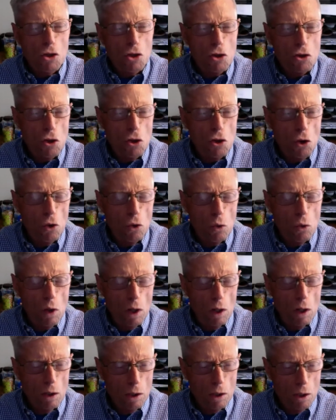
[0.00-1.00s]
so,
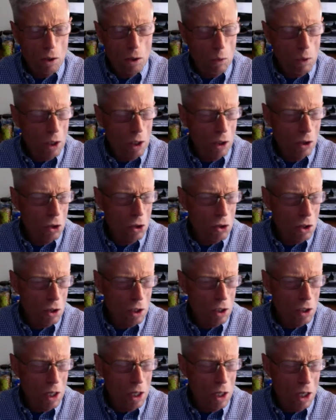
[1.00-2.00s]
you know, when I look
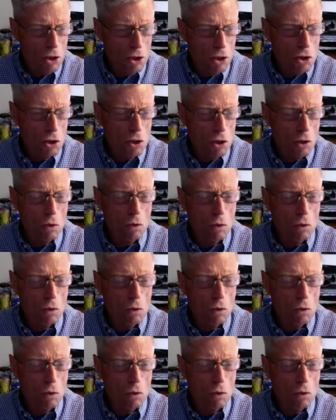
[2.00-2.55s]
at an etching,